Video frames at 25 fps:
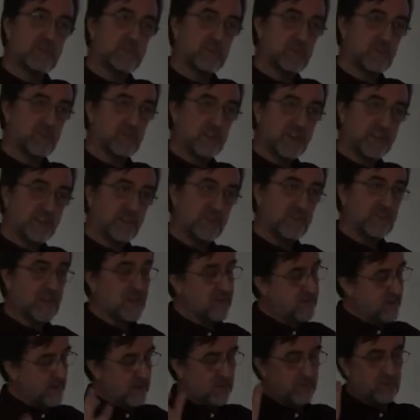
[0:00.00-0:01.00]
in the United
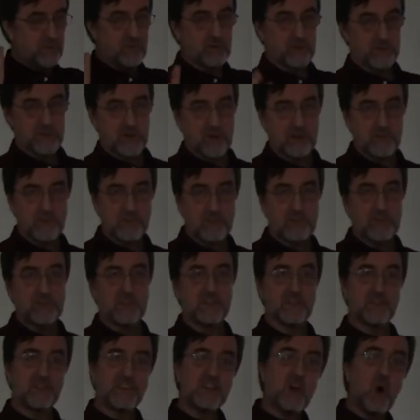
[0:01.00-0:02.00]
States out of curiosity,
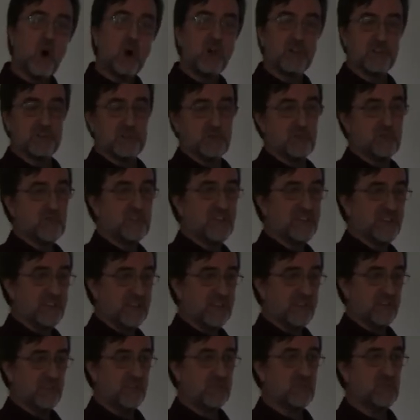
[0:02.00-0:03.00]
and they all use
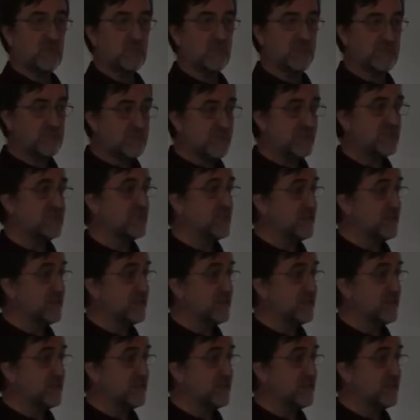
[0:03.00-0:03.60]
CDNs, which means